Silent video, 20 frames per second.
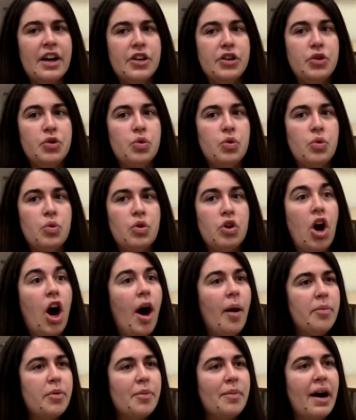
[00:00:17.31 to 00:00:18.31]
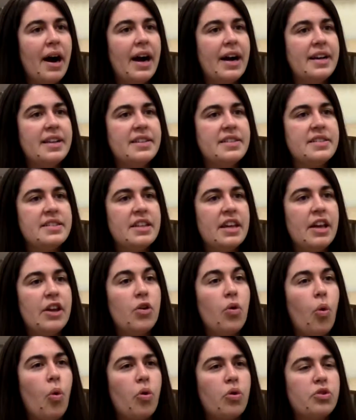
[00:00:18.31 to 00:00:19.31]
you compromise in
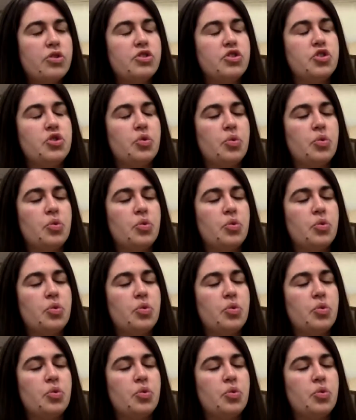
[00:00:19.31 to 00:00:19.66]
order to